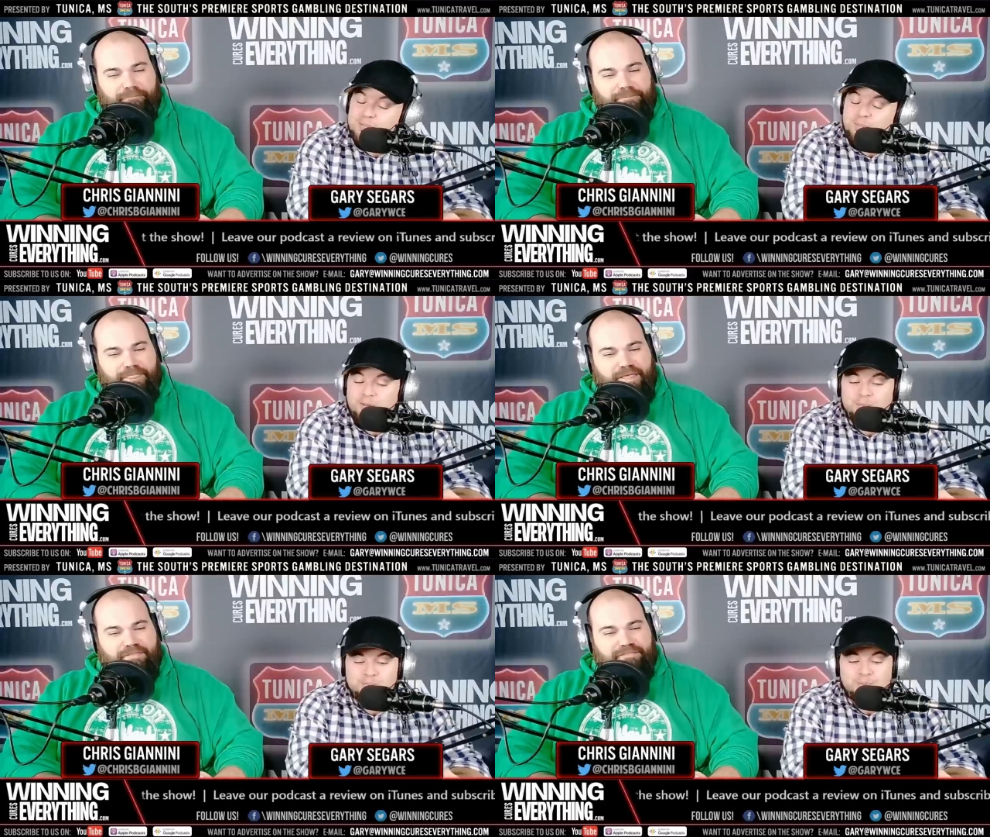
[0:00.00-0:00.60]
Speaker 1: it's um, pretty
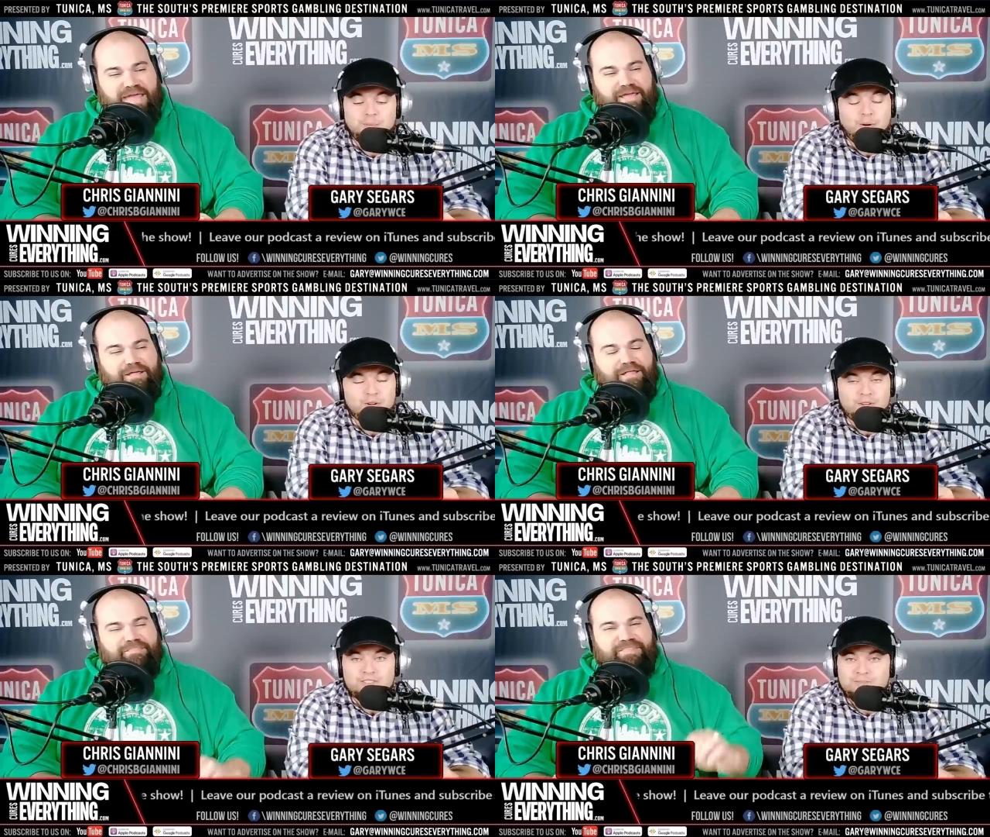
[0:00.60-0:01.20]
pretty they,
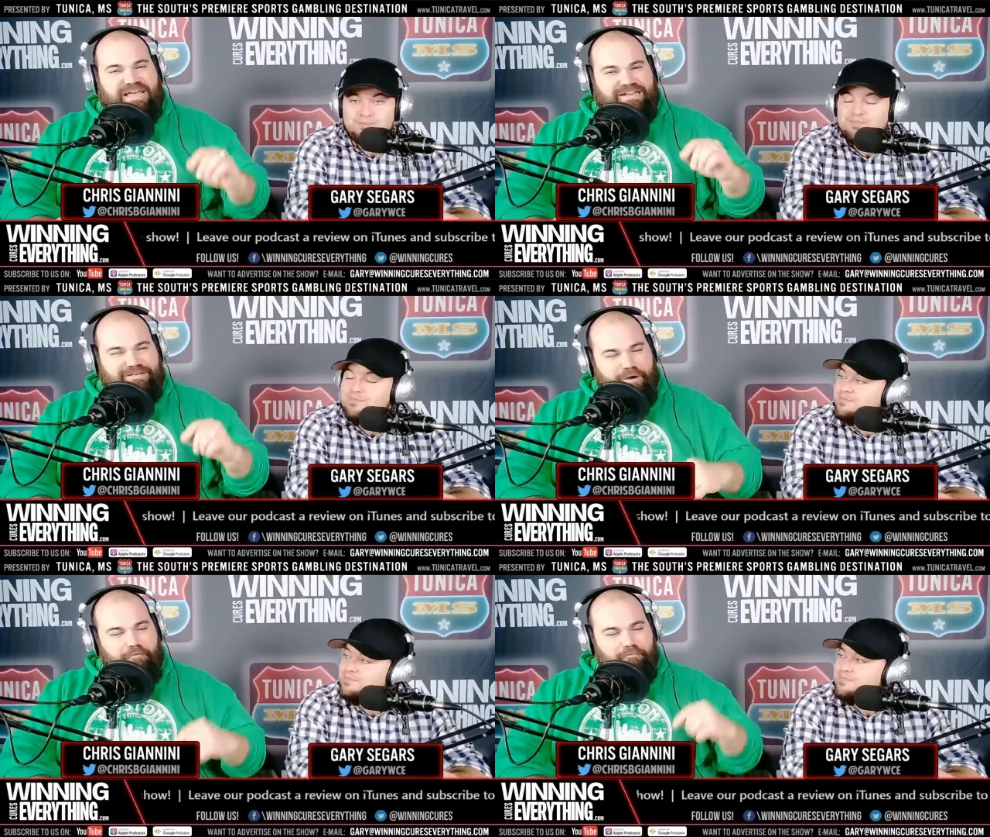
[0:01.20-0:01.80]
bonkers. They
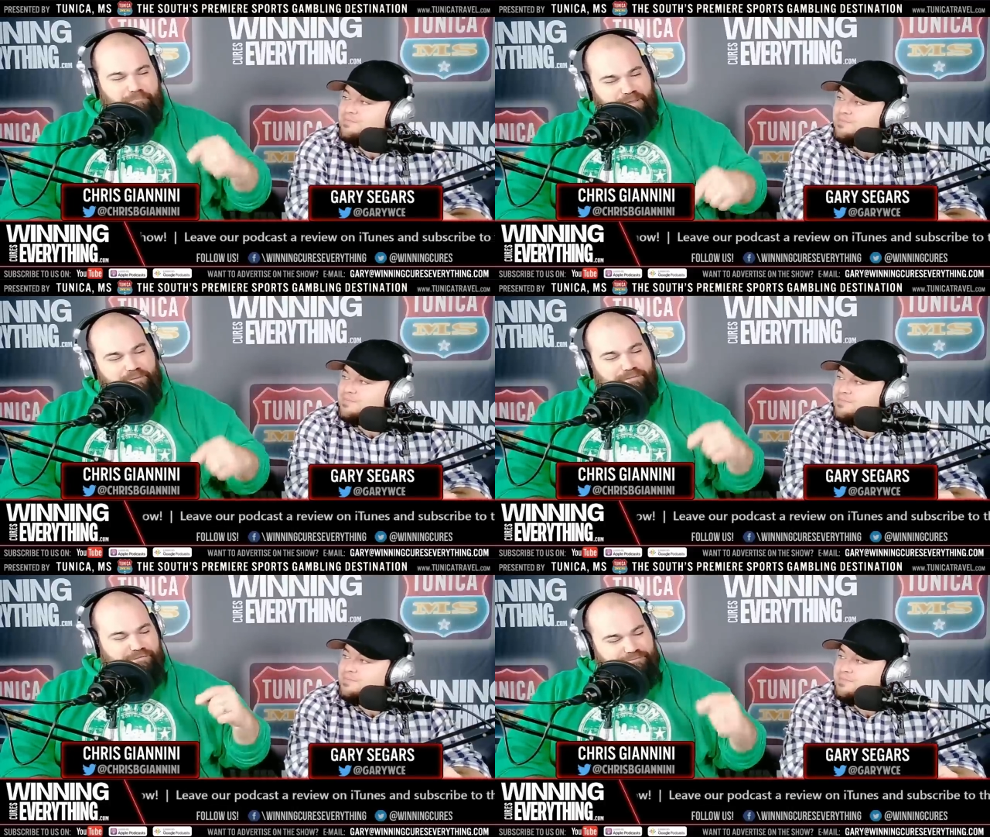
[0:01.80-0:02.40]
don't
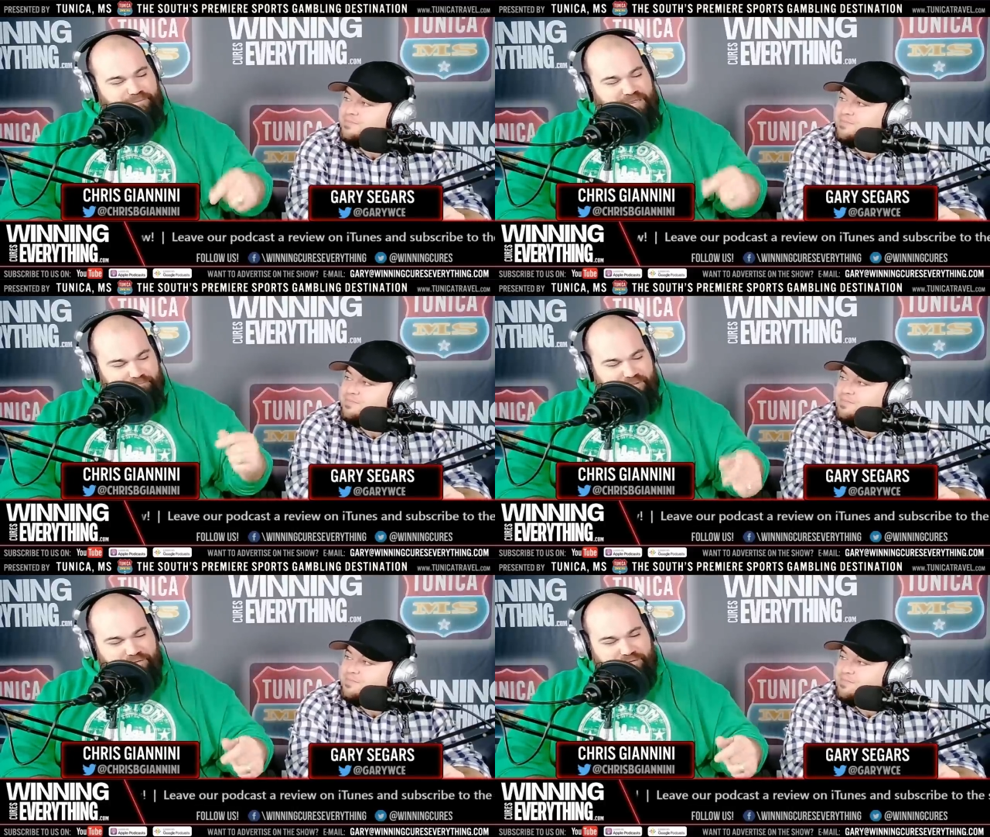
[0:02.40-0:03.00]
build those big
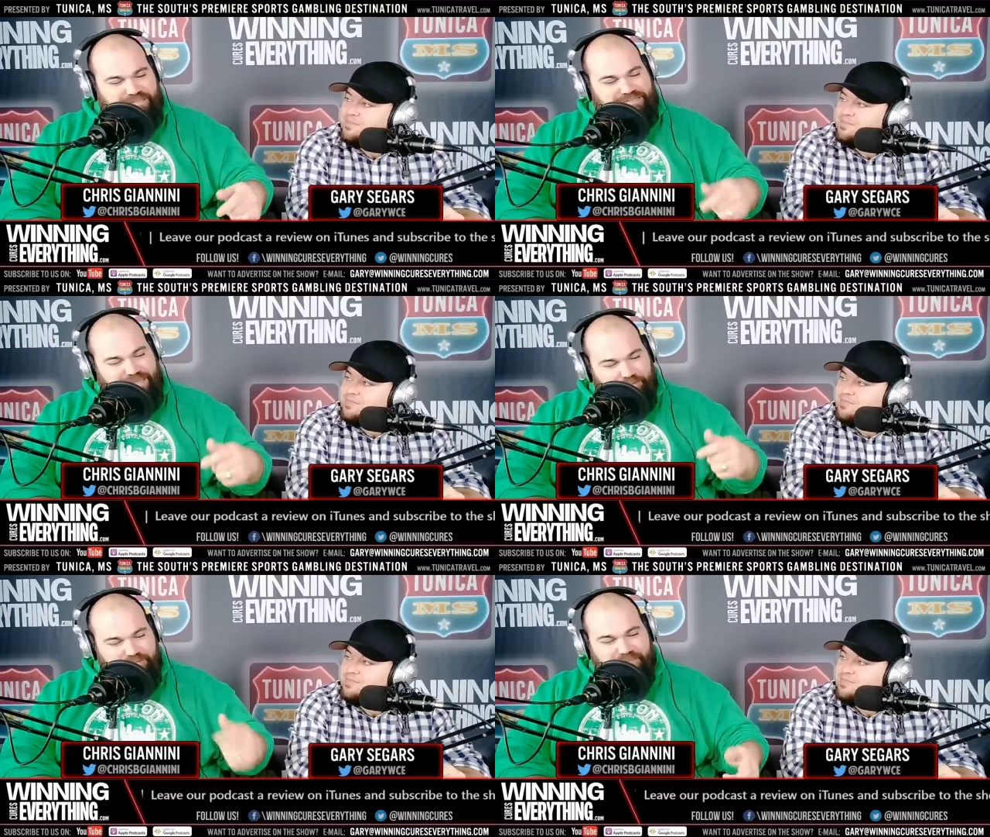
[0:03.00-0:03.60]
buildings
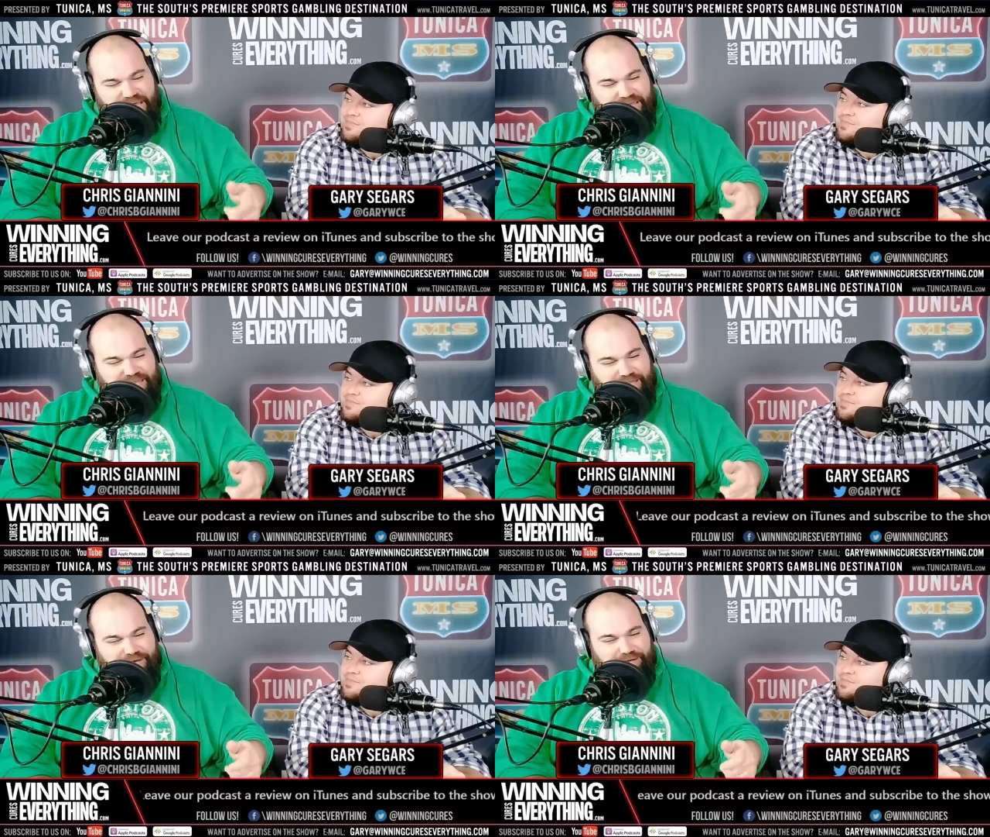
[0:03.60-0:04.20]
that we bet
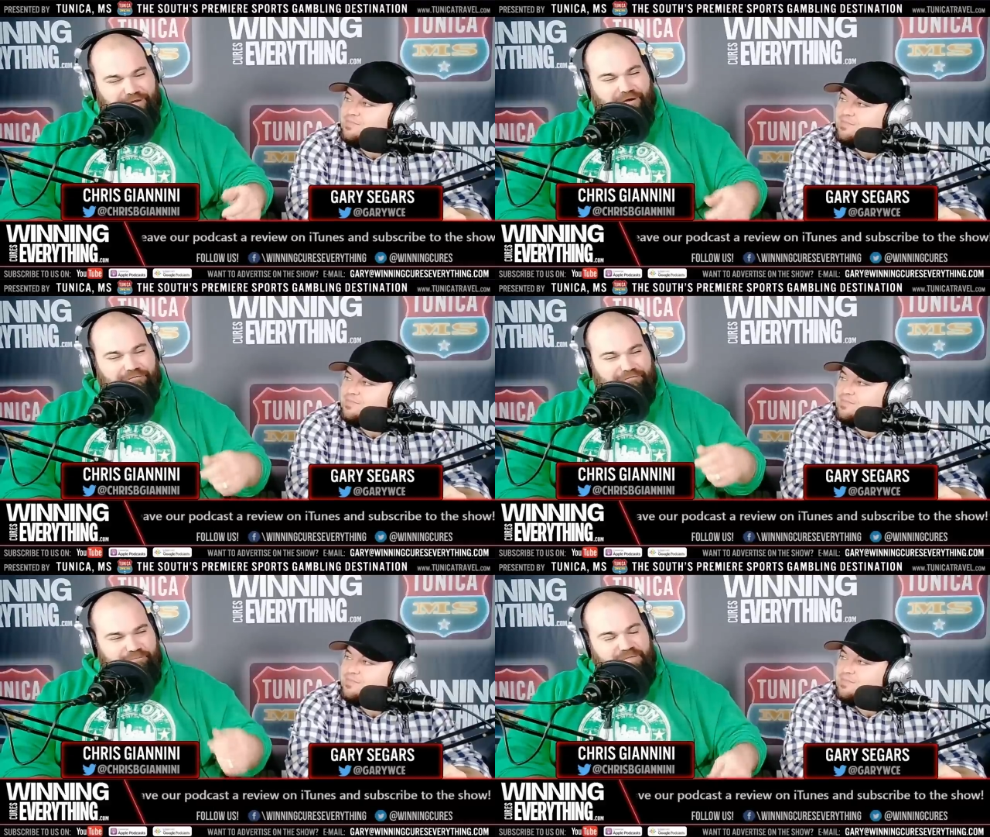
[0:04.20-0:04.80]
in
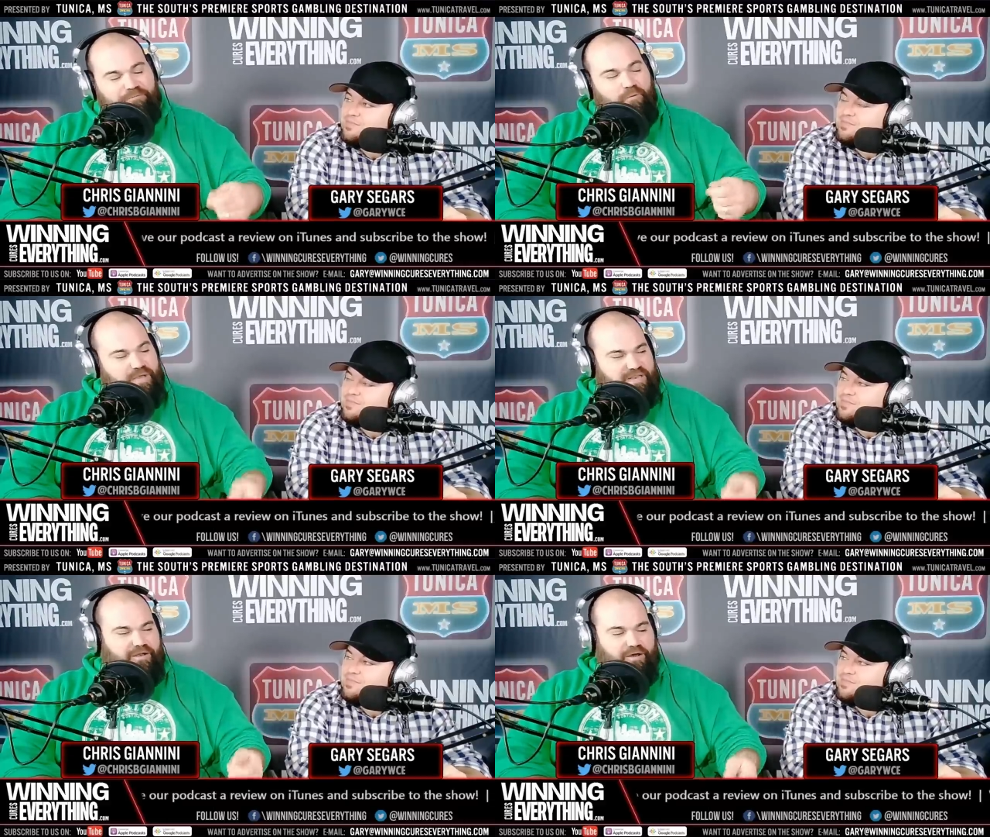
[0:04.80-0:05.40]
off of people
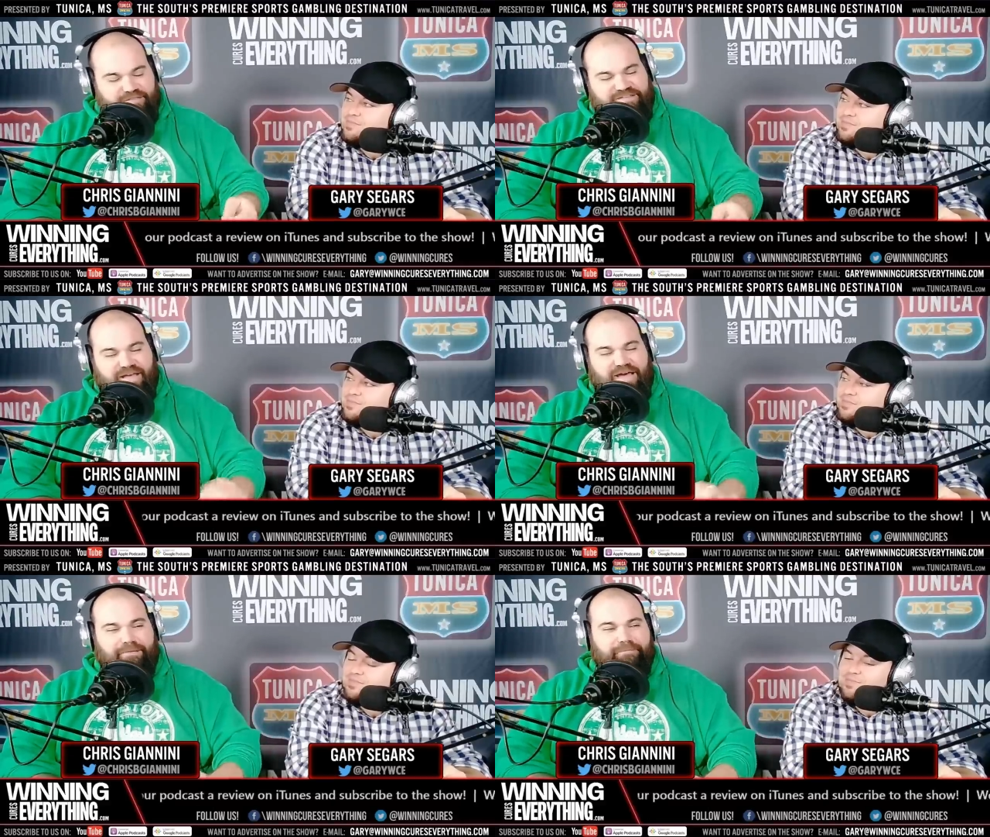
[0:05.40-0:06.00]
winning all the
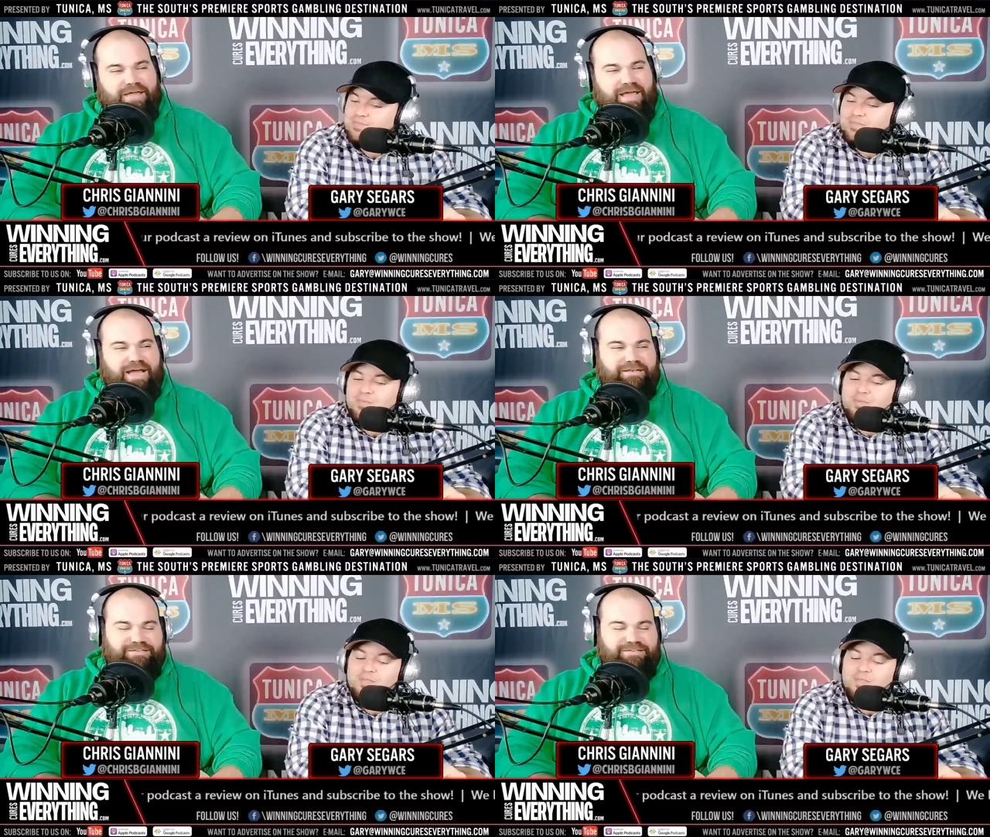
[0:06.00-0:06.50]
time. I